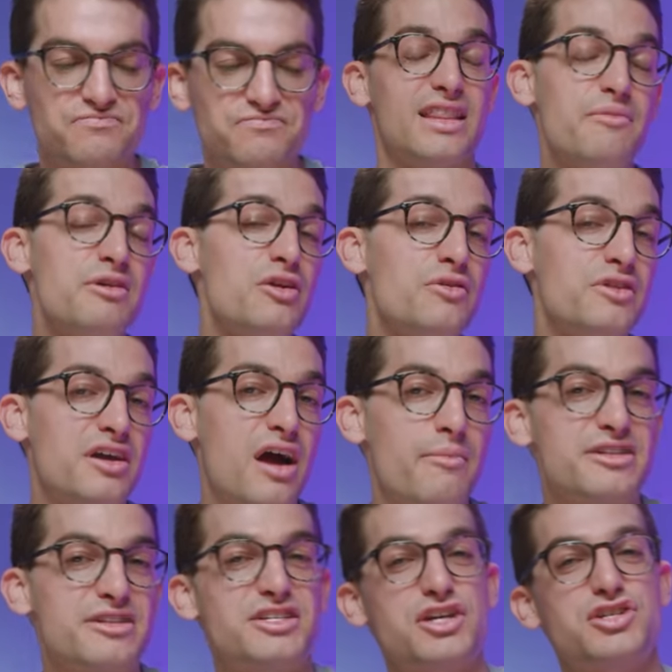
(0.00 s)
Let me know in the
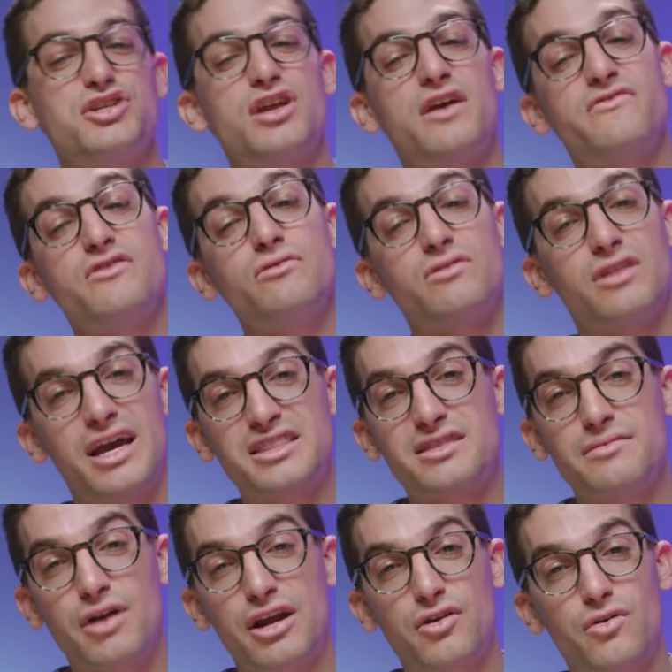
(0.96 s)
comment section if you like
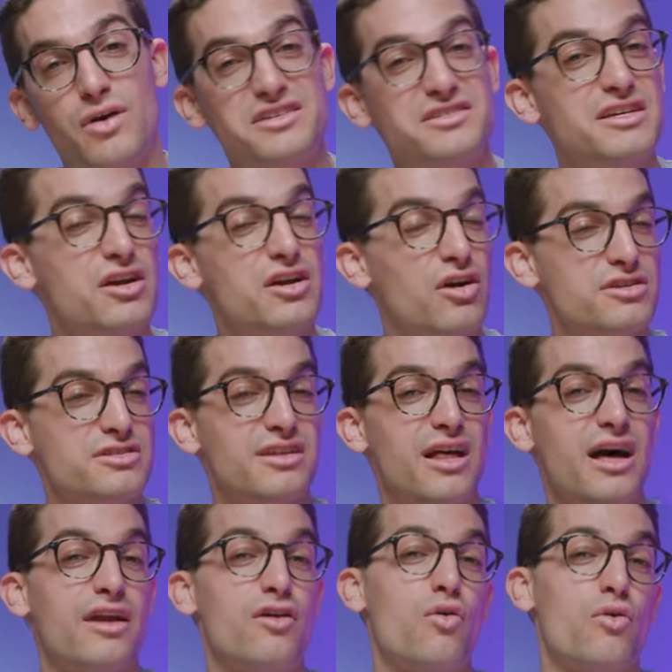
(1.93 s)
the micro SD card
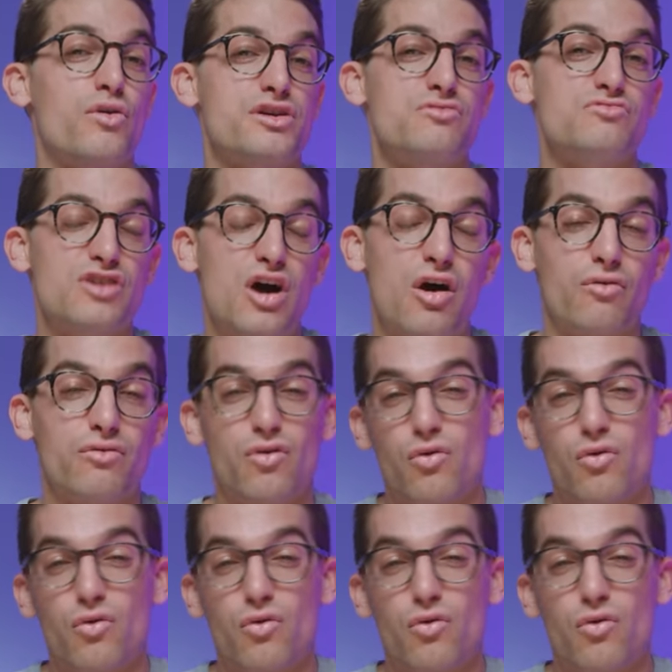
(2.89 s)
slot or you don't,